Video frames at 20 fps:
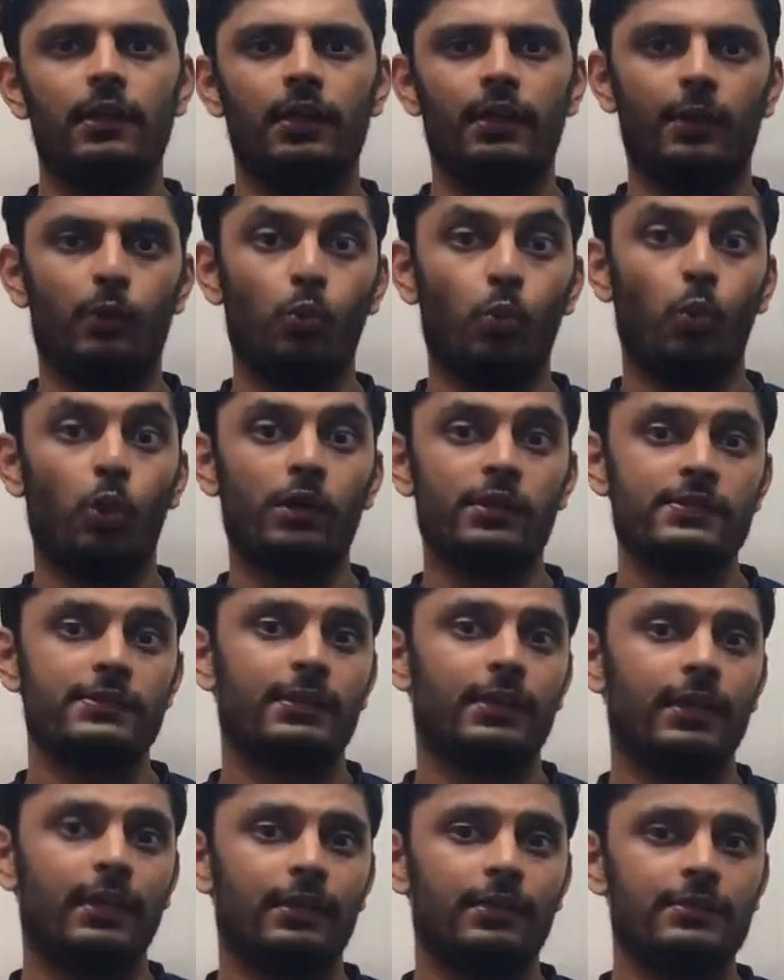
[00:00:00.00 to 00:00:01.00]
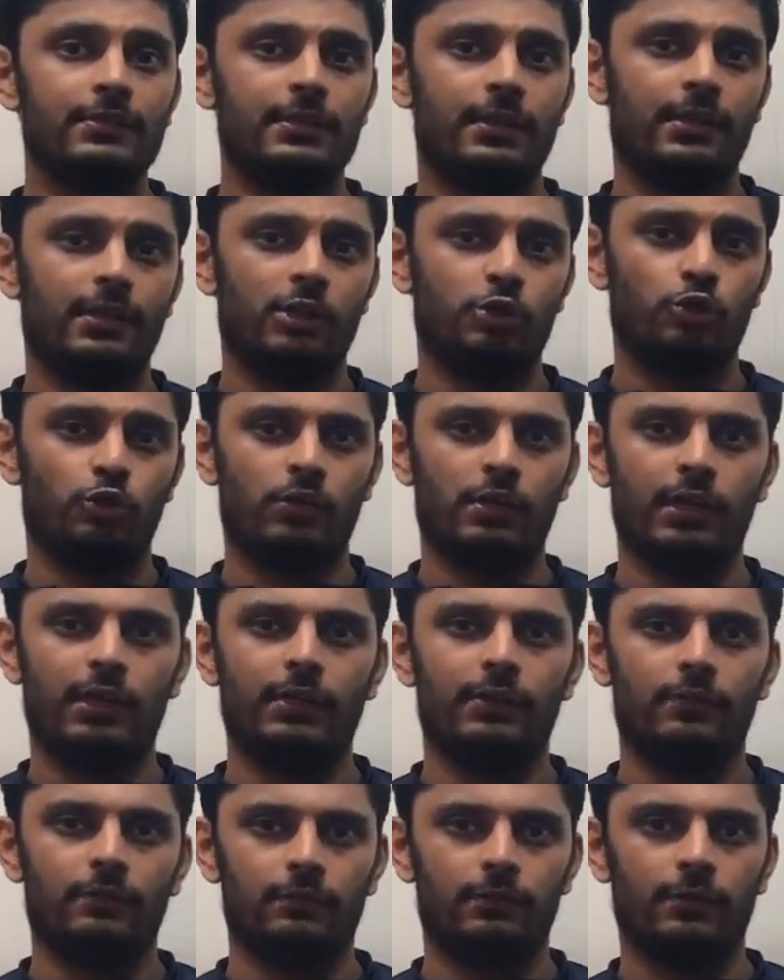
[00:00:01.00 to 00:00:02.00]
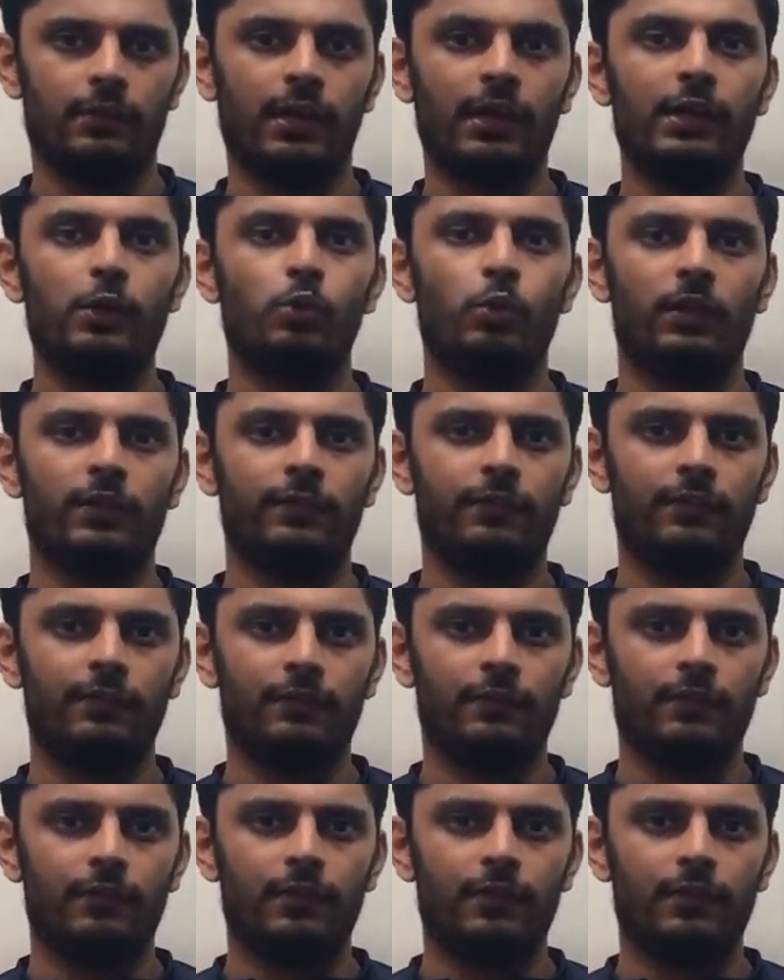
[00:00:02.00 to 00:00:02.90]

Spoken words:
Like, what is the cadence that I should ride with?